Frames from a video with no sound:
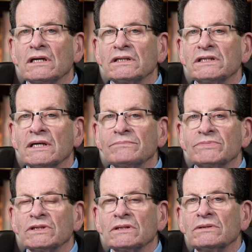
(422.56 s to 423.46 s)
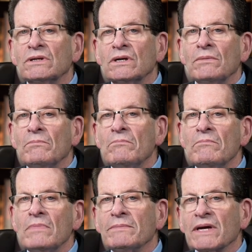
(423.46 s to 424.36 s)
attempt to
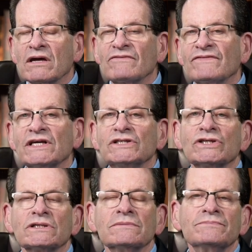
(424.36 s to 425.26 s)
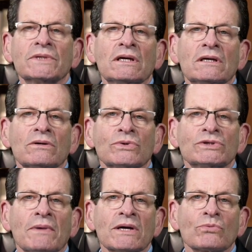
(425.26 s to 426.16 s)
mimic inflation,
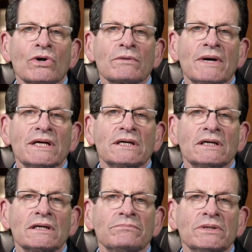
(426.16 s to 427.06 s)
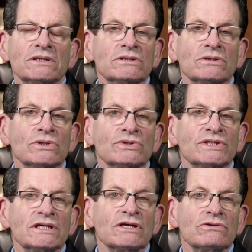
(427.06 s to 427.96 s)
which might work, might not, but you own those
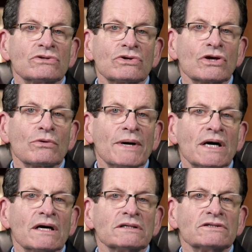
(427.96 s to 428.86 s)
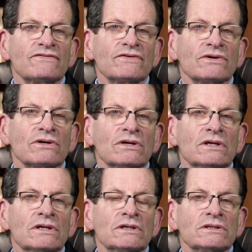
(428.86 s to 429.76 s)
10 to 30-year bonds for
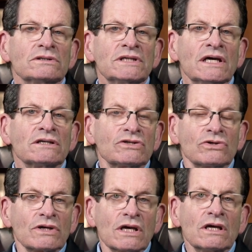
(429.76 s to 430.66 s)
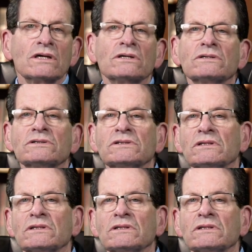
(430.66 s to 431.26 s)
10 to 30 years,